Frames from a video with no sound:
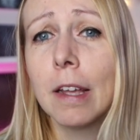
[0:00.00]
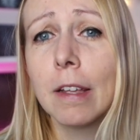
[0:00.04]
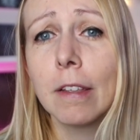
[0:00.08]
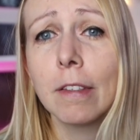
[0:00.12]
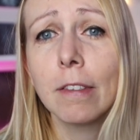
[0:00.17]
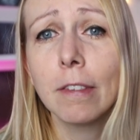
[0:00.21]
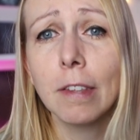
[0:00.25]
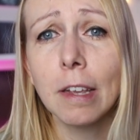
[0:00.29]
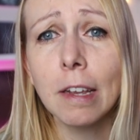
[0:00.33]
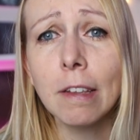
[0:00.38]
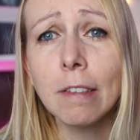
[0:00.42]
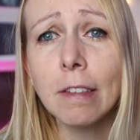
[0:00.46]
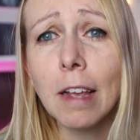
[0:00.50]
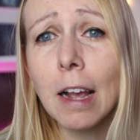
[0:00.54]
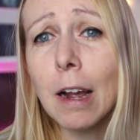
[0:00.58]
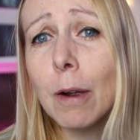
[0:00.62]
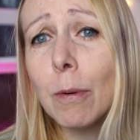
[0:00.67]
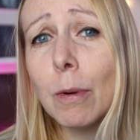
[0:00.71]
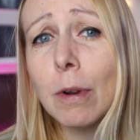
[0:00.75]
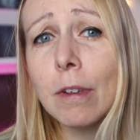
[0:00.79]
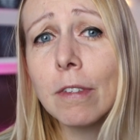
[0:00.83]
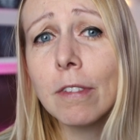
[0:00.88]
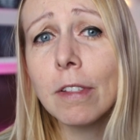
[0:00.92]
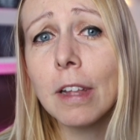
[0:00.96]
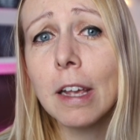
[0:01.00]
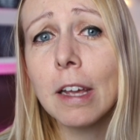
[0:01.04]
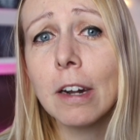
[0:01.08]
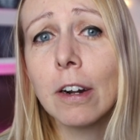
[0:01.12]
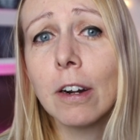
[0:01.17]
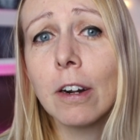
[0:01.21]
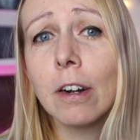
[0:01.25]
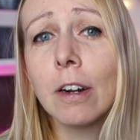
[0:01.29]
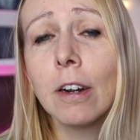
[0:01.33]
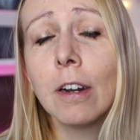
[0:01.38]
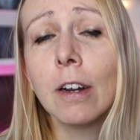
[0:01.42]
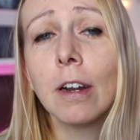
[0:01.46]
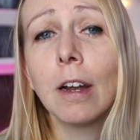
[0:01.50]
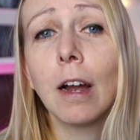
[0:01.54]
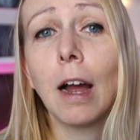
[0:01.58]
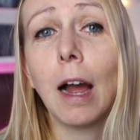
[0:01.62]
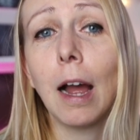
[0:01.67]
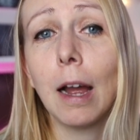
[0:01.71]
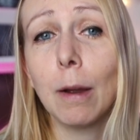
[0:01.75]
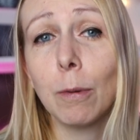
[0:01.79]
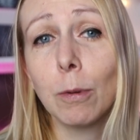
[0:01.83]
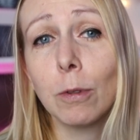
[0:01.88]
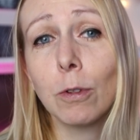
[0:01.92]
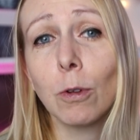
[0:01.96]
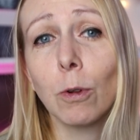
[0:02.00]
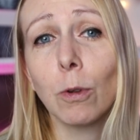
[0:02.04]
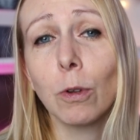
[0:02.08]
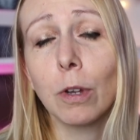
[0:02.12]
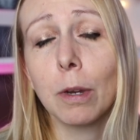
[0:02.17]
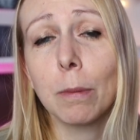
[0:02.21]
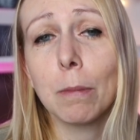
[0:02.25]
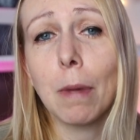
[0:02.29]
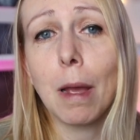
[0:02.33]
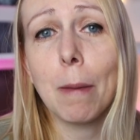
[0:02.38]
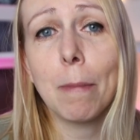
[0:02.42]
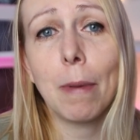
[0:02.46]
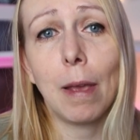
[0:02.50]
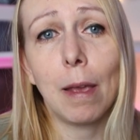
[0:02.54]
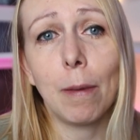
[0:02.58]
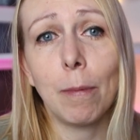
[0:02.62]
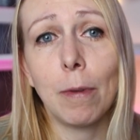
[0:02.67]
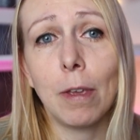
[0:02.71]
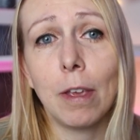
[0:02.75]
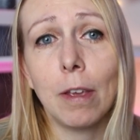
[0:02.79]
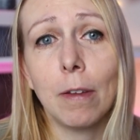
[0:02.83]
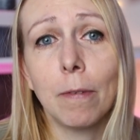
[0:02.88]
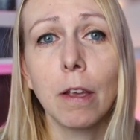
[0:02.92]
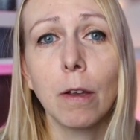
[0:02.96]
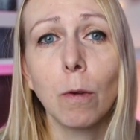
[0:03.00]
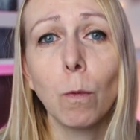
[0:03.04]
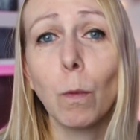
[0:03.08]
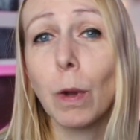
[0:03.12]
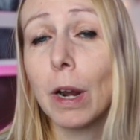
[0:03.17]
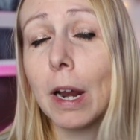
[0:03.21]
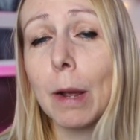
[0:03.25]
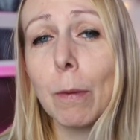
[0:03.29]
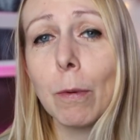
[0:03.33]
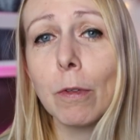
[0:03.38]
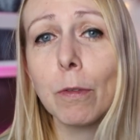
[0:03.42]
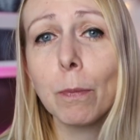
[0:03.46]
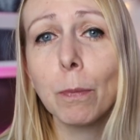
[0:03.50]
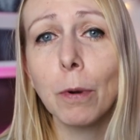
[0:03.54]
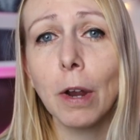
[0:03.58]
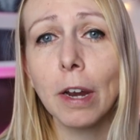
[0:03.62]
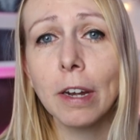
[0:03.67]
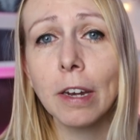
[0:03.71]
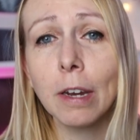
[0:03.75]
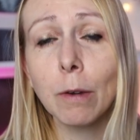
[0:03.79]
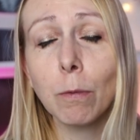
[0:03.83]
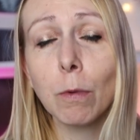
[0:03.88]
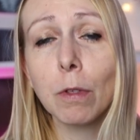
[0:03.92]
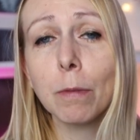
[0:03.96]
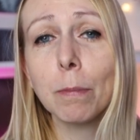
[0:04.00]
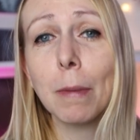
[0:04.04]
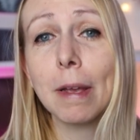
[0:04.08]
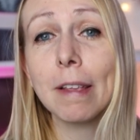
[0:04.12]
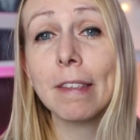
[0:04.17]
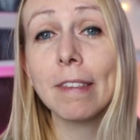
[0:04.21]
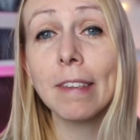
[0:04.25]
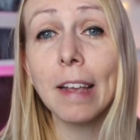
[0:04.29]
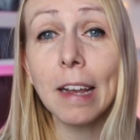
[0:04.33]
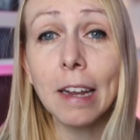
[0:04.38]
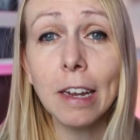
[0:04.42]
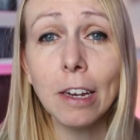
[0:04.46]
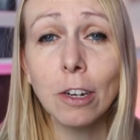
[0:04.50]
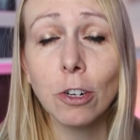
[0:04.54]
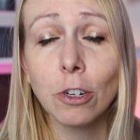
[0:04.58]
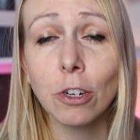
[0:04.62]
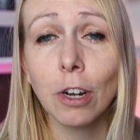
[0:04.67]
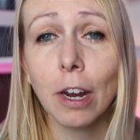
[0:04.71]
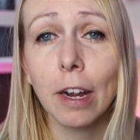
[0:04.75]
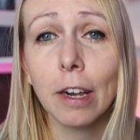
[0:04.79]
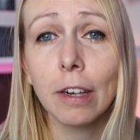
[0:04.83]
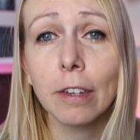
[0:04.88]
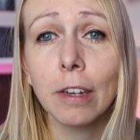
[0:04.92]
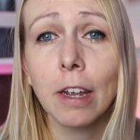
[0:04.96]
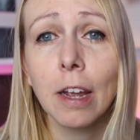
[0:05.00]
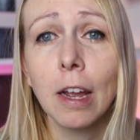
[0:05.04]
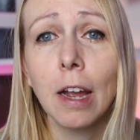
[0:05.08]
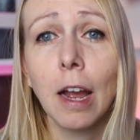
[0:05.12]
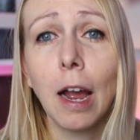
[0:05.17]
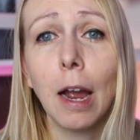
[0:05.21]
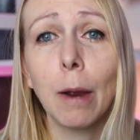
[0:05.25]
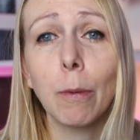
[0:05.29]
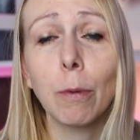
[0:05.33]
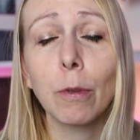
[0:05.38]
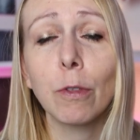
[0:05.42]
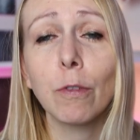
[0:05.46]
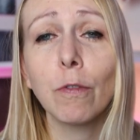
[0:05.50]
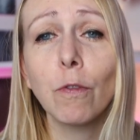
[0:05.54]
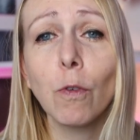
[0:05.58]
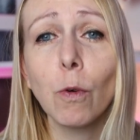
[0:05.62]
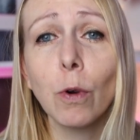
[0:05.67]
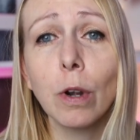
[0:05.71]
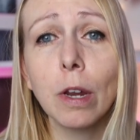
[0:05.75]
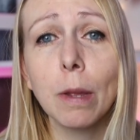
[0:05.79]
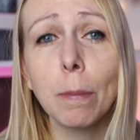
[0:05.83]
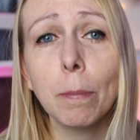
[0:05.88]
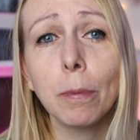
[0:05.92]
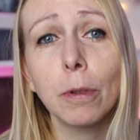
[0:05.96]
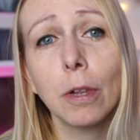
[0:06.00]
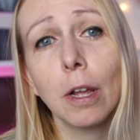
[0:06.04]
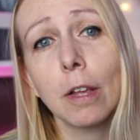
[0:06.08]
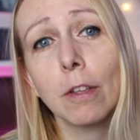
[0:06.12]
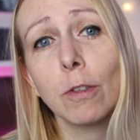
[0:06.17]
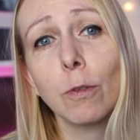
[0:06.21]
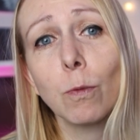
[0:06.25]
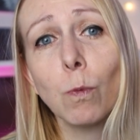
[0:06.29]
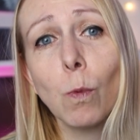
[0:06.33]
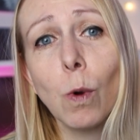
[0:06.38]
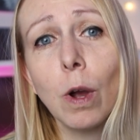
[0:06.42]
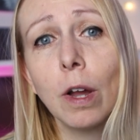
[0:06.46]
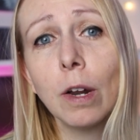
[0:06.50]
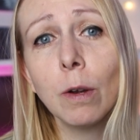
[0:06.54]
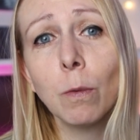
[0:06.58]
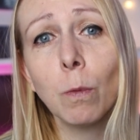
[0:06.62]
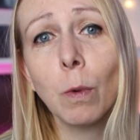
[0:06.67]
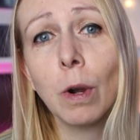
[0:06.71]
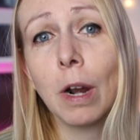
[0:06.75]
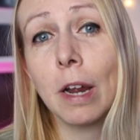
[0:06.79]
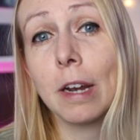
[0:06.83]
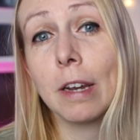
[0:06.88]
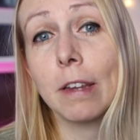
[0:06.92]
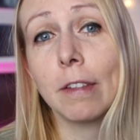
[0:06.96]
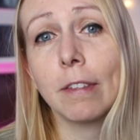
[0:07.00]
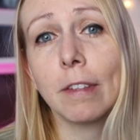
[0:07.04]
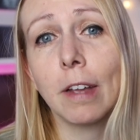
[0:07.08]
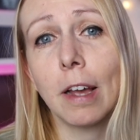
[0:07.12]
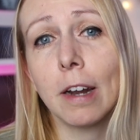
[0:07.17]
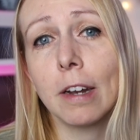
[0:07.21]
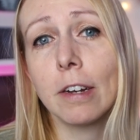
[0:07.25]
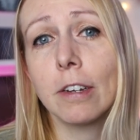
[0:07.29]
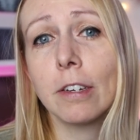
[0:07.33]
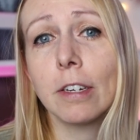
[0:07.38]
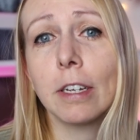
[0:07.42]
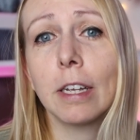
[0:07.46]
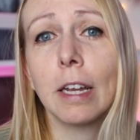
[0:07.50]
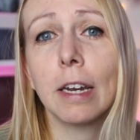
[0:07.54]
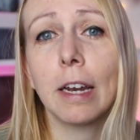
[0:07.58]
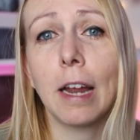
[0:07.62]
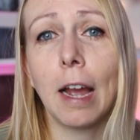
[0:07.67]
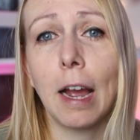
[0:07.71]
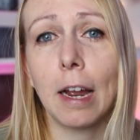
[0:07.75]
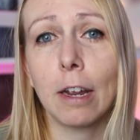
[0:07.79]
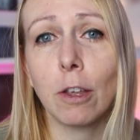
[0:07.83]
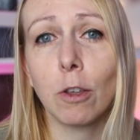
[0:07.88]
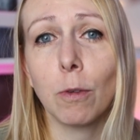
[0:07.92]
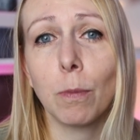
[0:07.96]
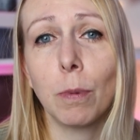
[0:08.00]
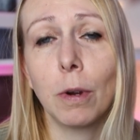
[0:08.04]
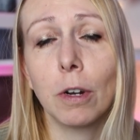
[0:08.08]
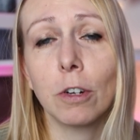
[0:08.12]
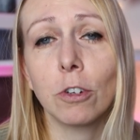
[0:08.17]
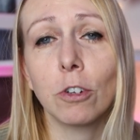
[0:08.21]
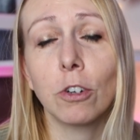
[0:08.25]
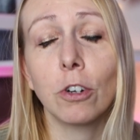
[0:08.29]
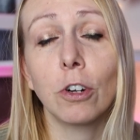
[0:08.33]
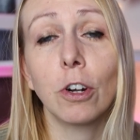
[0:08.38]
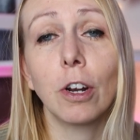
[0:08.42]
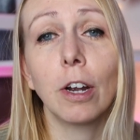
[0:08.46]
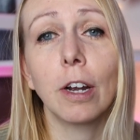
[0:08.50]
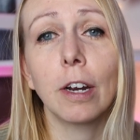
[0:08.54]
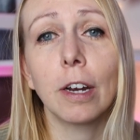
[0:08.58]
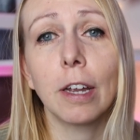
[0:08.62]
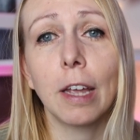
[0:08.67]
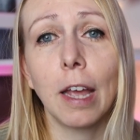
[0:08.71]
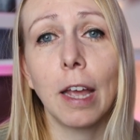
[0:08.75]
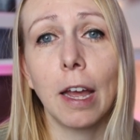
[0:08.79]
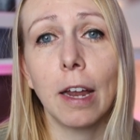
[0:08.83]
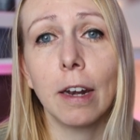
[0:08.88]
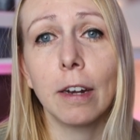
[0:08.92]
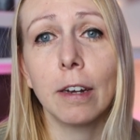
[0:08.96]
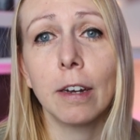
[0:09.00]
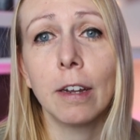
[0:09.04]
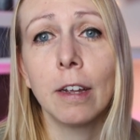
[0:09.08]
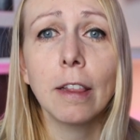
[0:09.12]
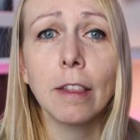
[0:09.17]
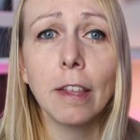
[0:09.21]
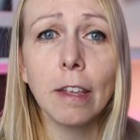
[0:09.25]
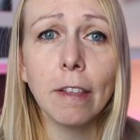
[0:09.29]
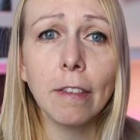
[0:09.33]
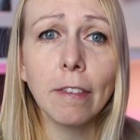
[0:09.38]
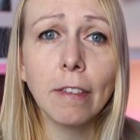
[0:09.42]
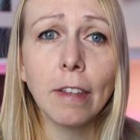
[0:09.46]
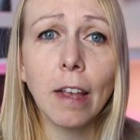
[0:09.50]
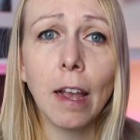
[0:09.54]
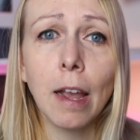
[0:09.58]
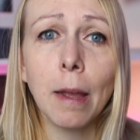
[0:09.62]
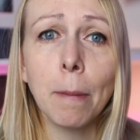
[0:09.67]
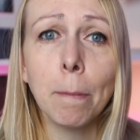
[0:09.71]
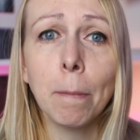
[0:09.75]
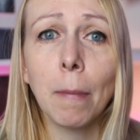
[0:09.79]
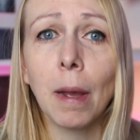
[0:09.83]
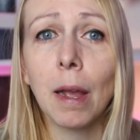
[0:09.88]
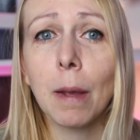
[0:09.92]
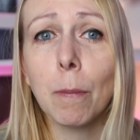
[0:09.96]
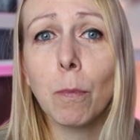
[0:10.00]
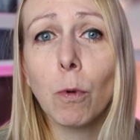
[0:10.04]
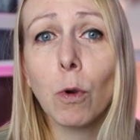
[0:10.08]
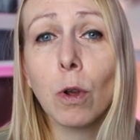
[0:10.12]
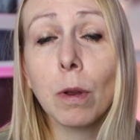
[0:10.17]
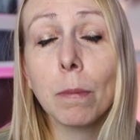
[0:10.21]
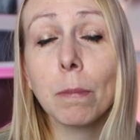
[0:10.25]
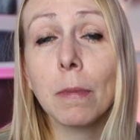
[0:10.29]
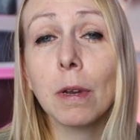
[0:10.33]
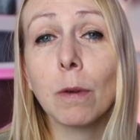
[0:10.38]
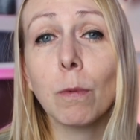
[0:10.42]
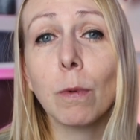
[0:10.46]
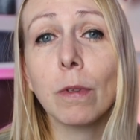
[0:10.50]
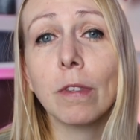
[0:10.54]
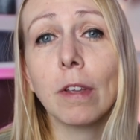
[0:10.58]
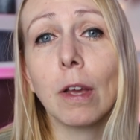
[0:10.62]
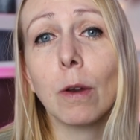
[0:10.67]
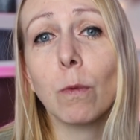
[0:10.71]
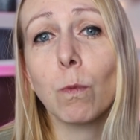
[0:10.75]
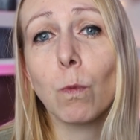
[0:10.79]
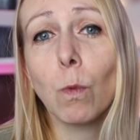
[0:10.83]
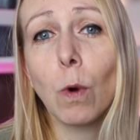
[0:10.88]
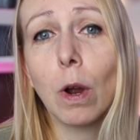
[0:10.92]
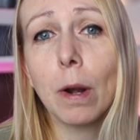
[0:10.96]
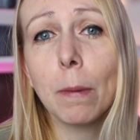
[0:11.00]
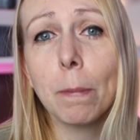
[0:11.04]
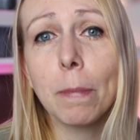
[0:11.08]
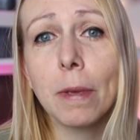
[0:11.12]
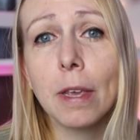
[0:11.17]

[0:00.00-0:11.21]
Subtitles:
6 hours later, I was holding my baby. When I was pregnant with my second child, I was 40 plus 1 when I decided to get acupuncture again. This time, my appointment was at 1